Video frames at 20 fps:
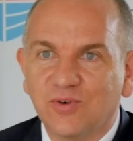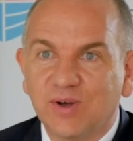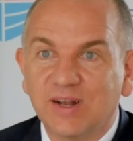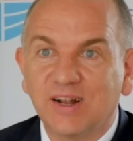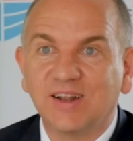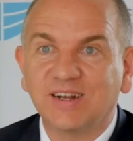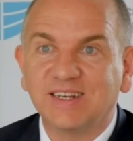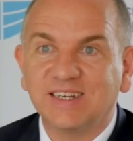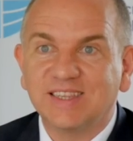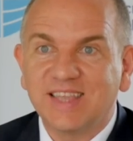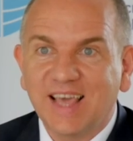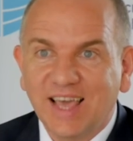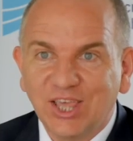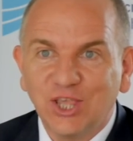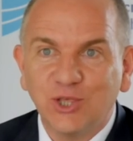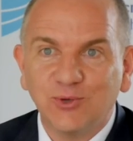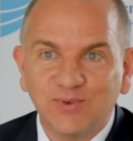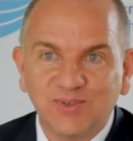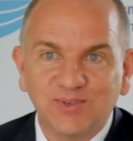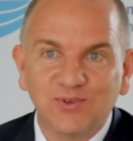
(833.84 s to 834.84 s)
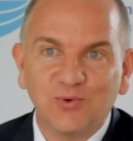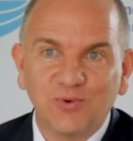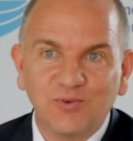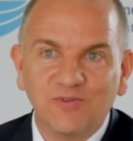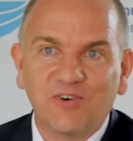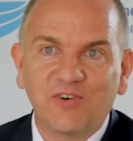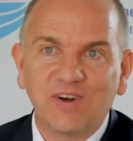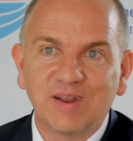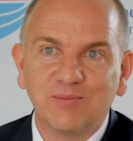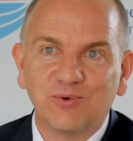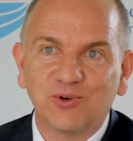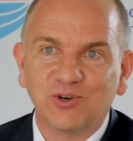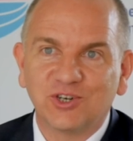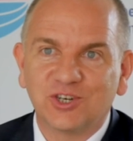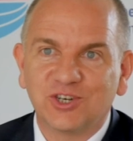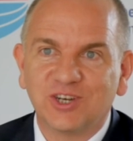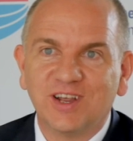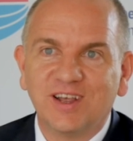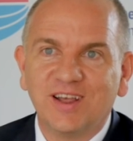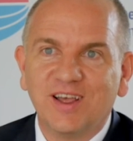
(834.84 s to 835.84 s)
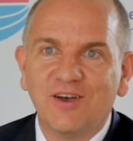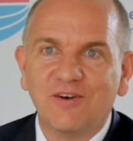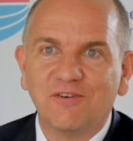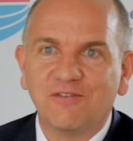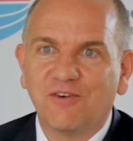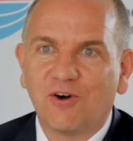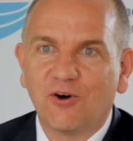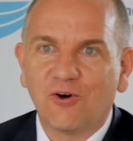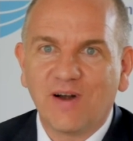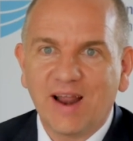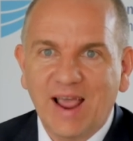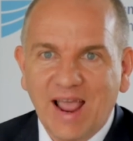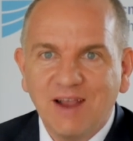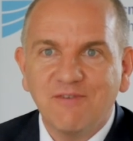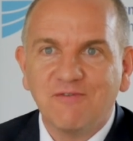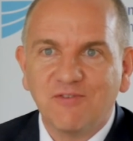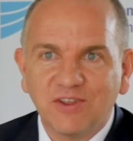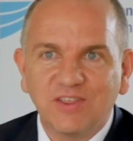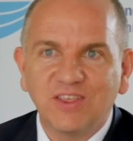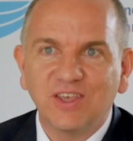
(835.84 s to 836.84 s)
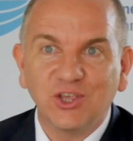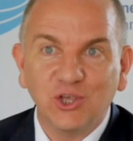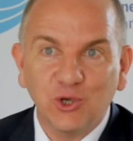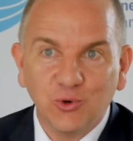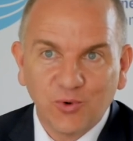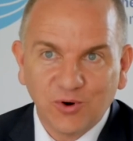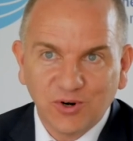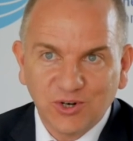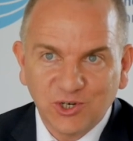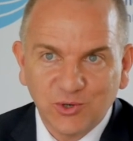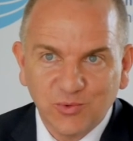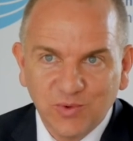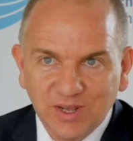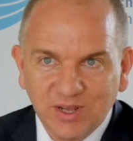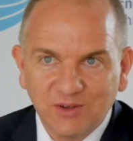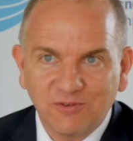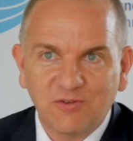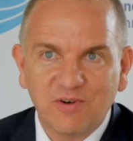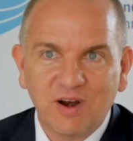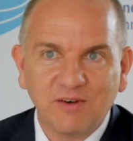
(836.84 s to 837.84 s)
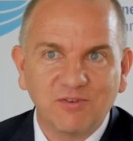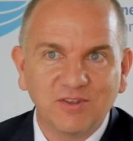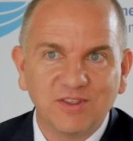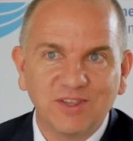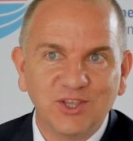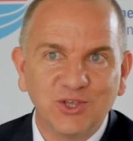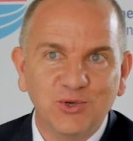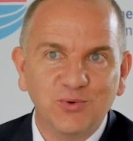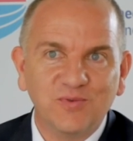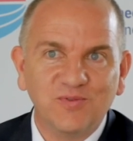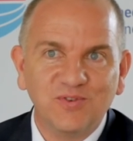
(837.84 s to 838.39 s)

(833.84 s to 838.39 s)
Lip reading: I'd like to thank you so very much for everything you are doing, for everything you've